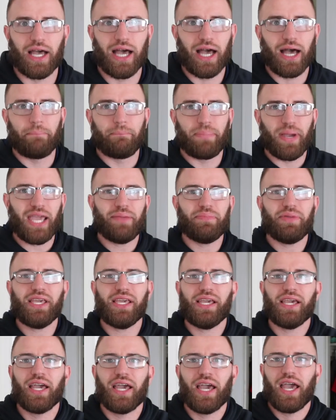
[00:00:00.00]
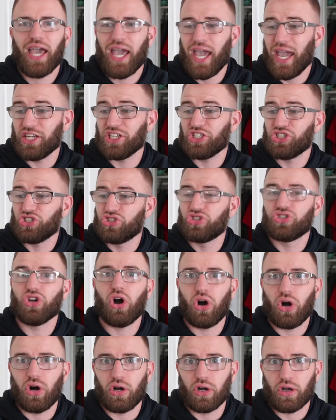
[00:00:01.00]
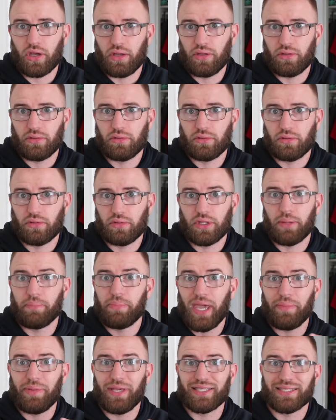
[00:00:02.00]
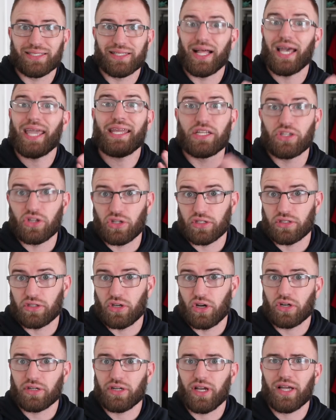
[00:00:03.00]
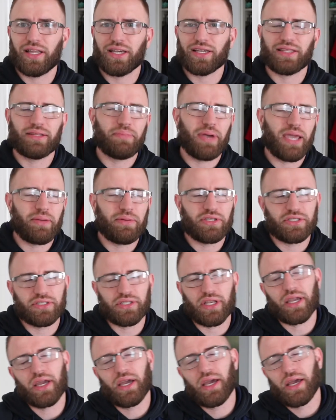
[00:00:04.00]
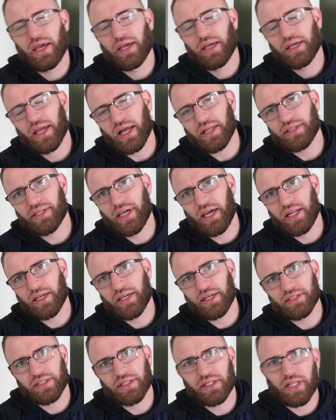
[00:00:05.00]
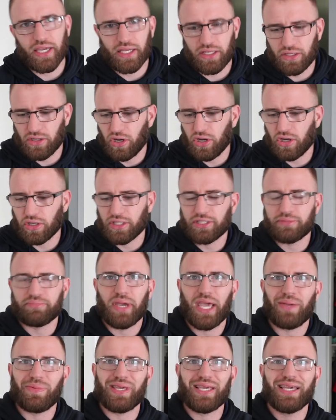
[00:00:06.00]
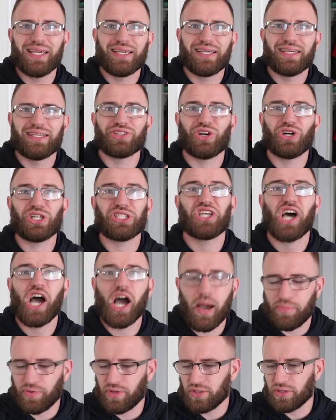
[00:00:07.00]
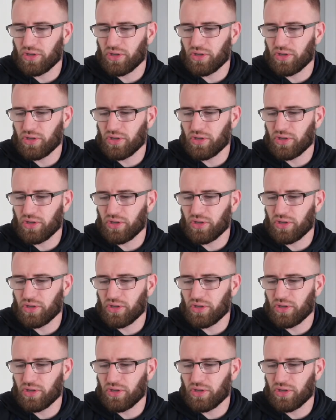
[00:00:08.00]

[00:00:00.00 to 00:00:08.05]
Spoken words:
a baby and a dog. The baby is laying on the dog. Not like the baby just like got its head against the laying dog. This baby is on top of the